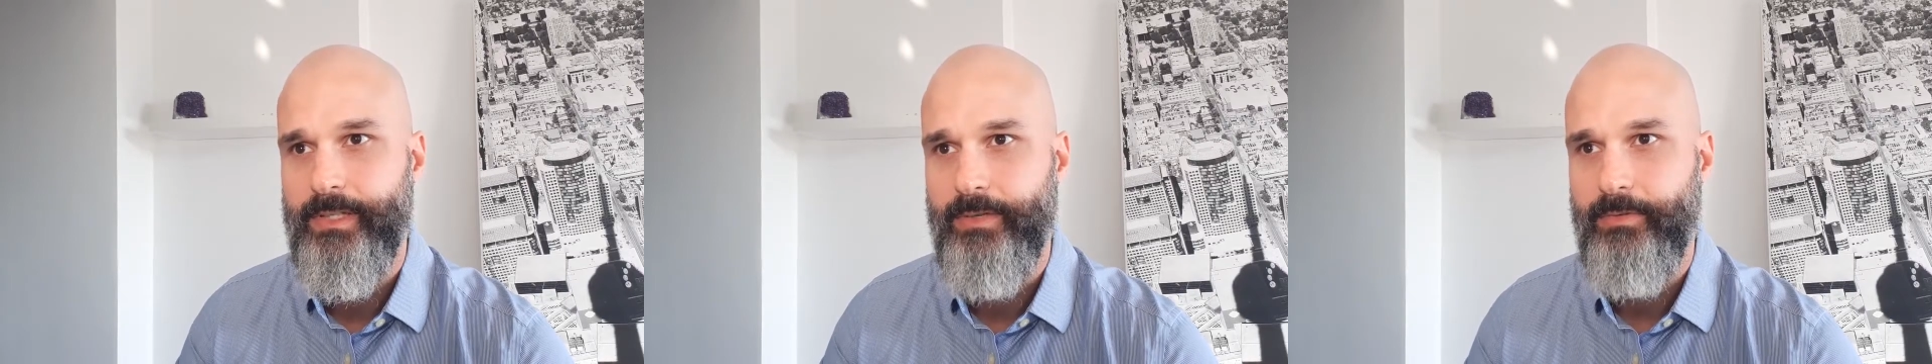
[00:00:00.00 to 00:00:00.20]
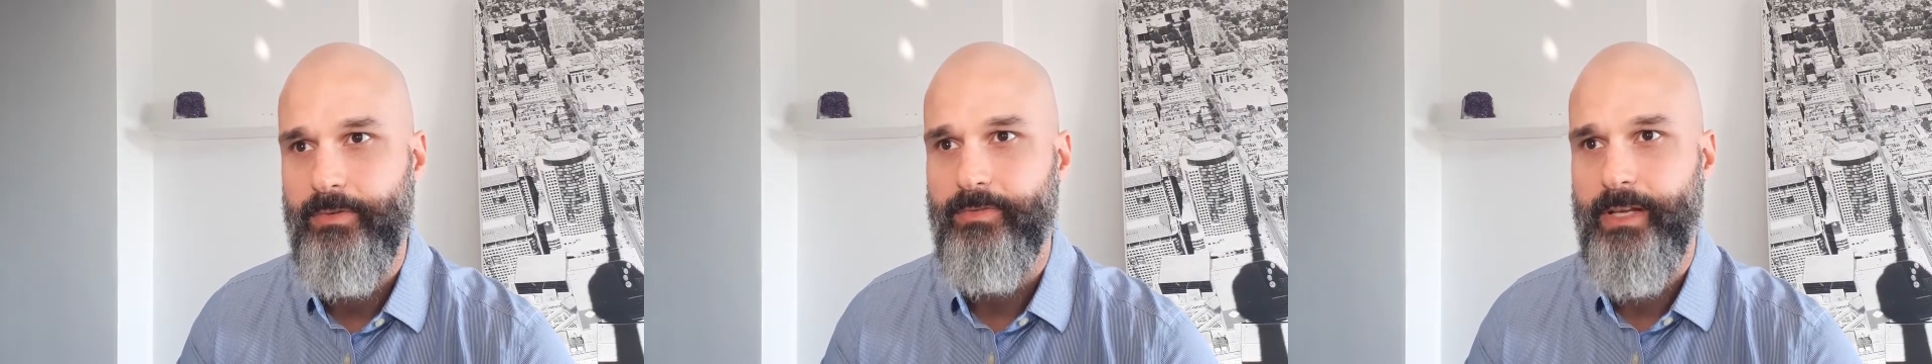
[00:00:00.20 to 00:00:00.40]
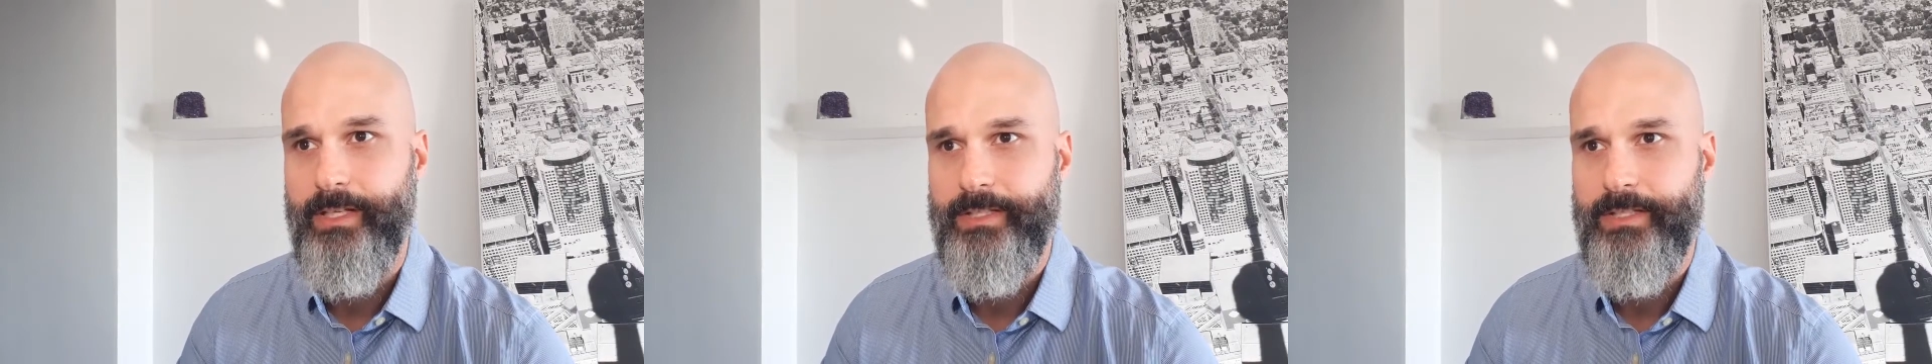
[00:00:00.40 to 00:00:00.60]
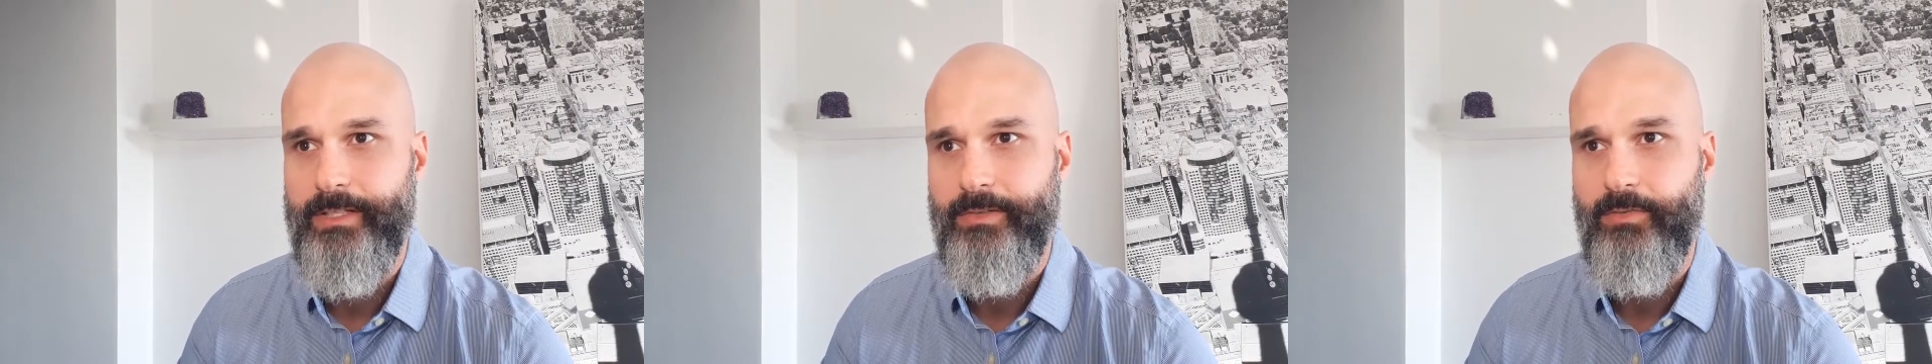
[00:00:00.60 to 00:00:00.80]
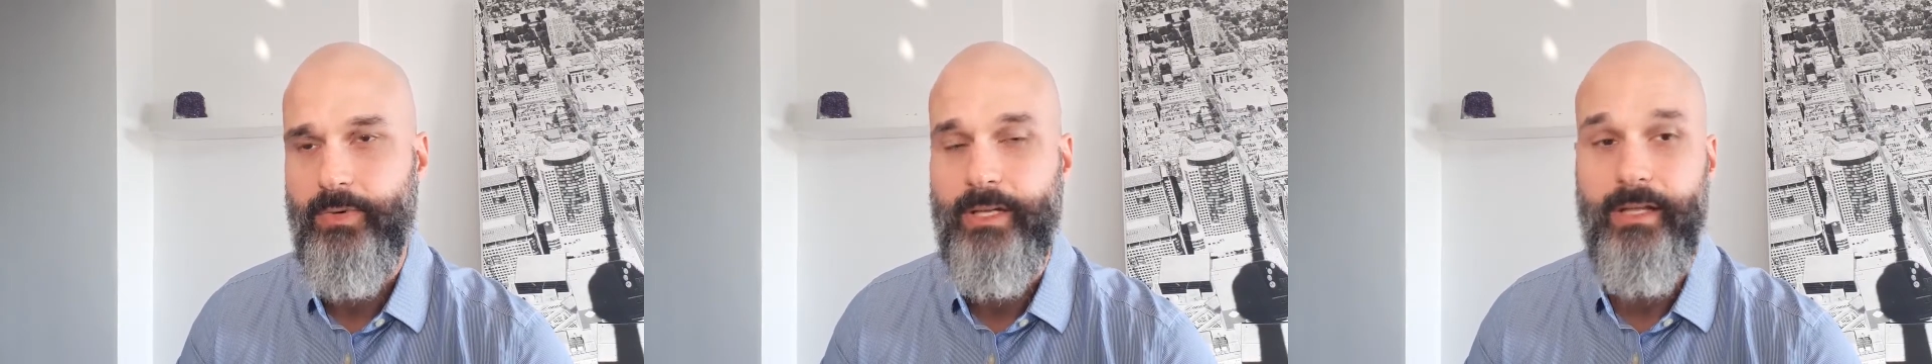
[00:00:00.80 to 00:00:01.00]
reflecting
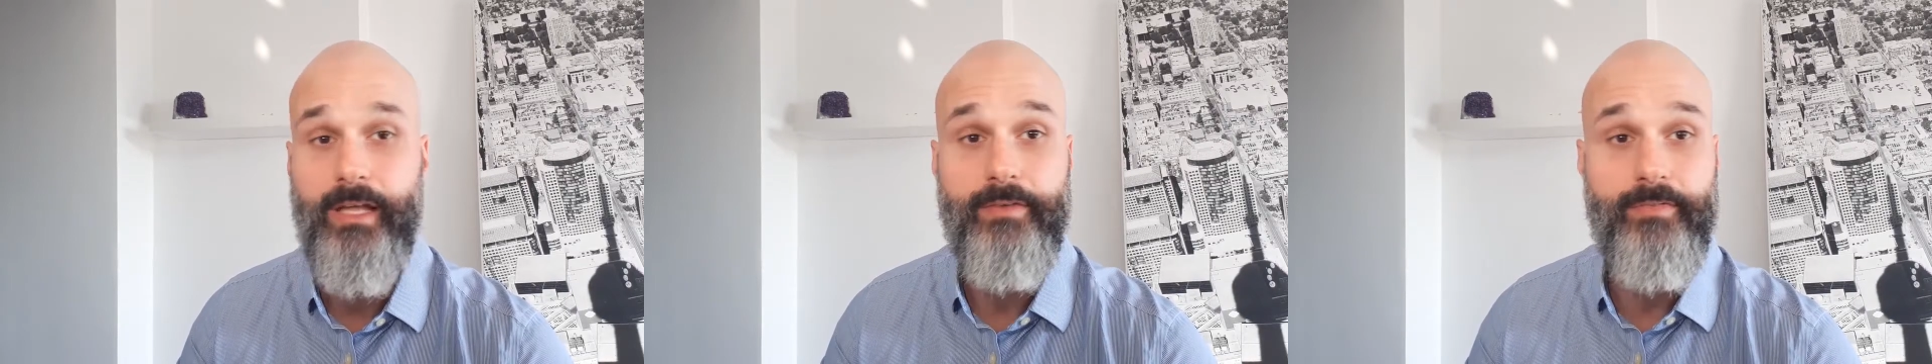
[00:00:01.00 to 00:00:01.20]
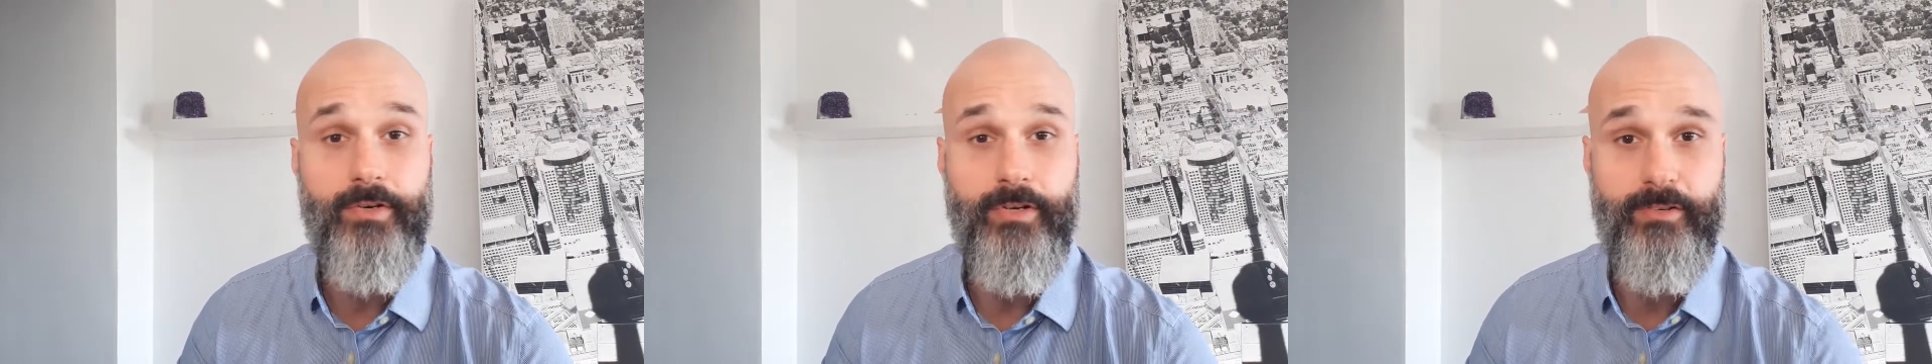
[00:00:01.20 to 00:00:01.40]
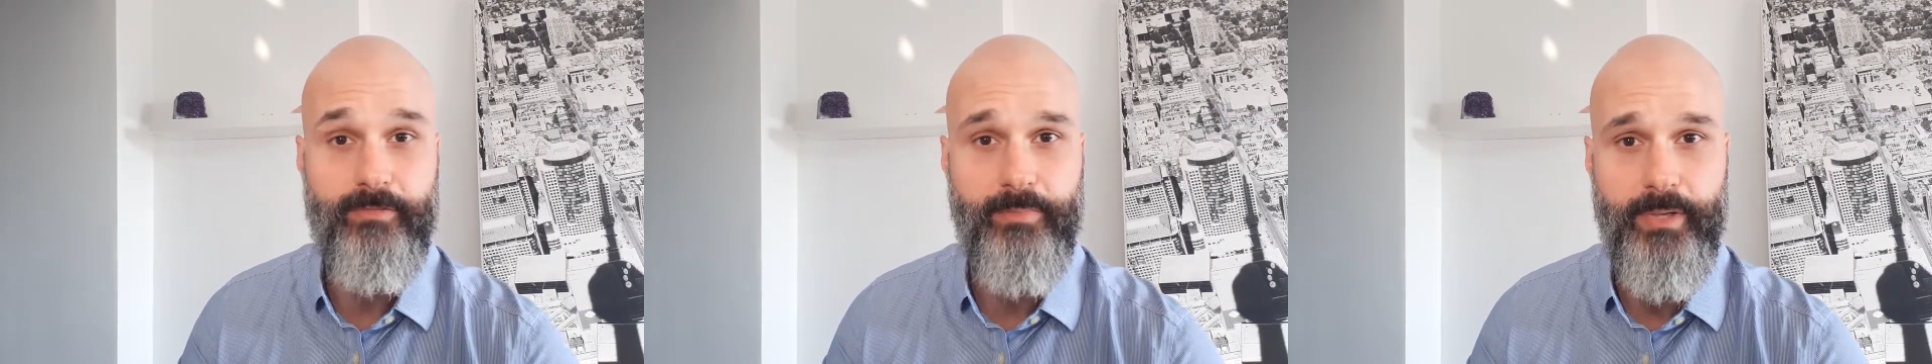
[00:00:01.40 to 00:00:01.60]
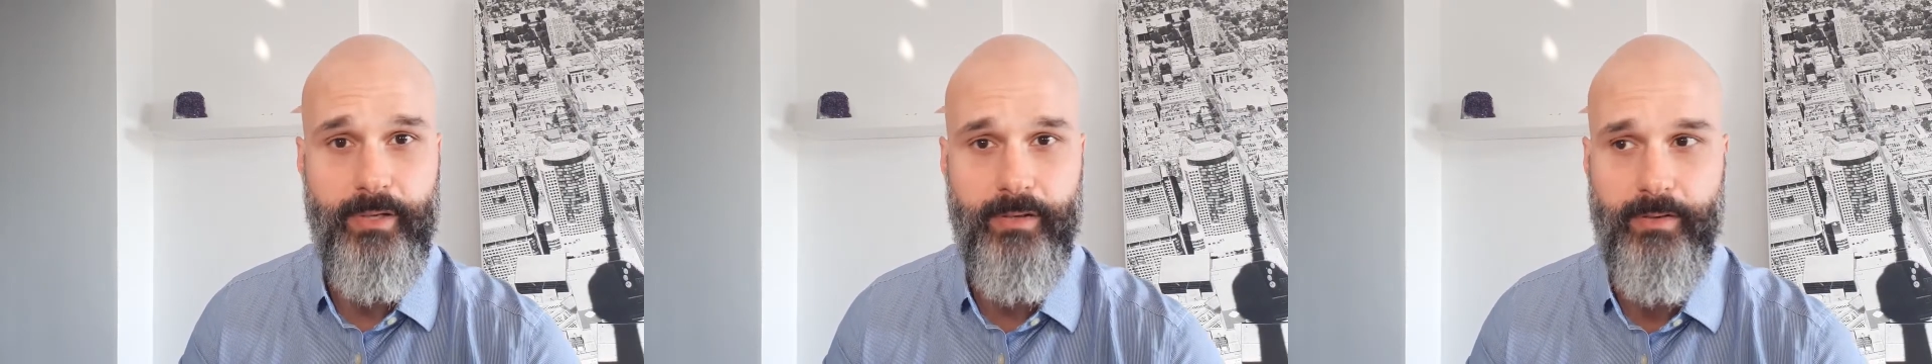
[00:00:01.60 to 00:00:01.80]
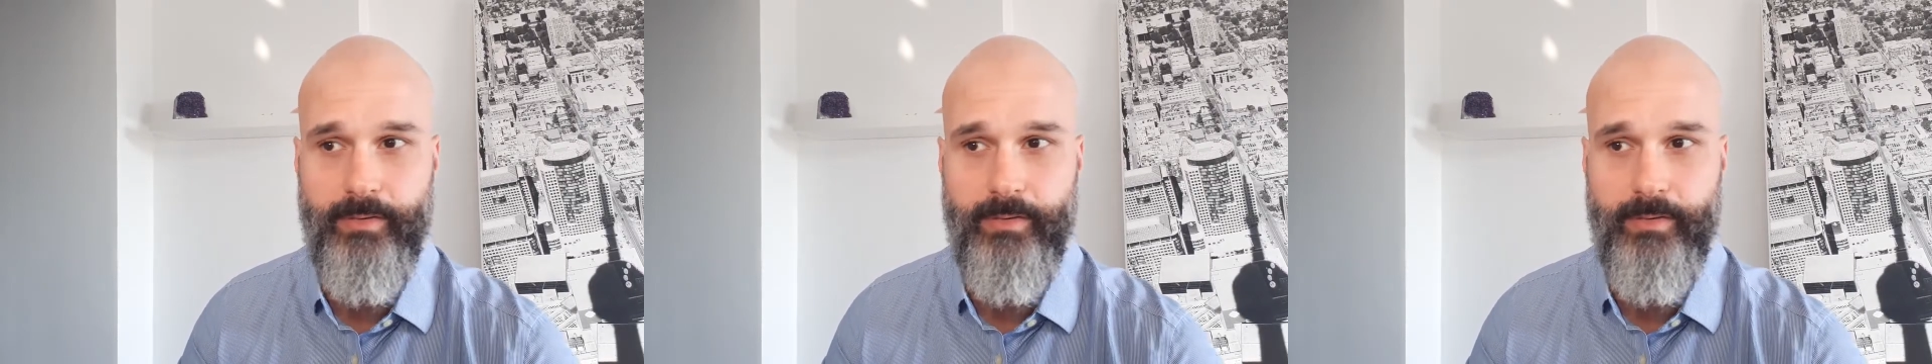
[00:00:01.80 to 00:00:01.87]
on what life could have been,